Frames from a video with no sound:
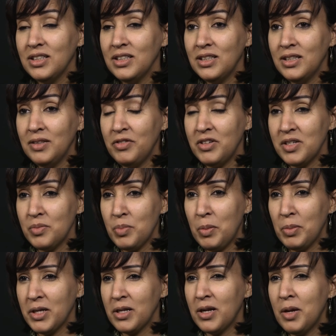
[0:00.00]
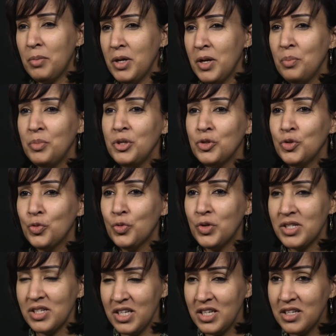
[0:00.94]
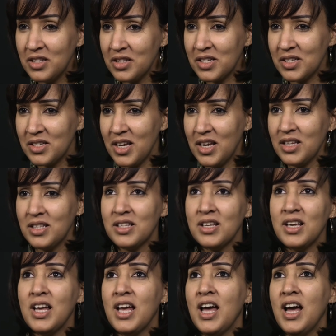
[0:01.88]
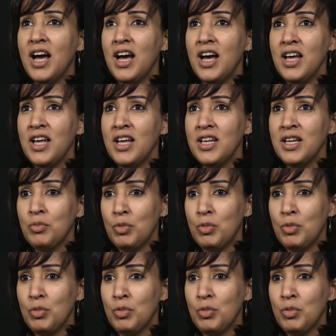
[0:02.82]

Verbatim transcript: The first public library I've been to was here in the States and I'm a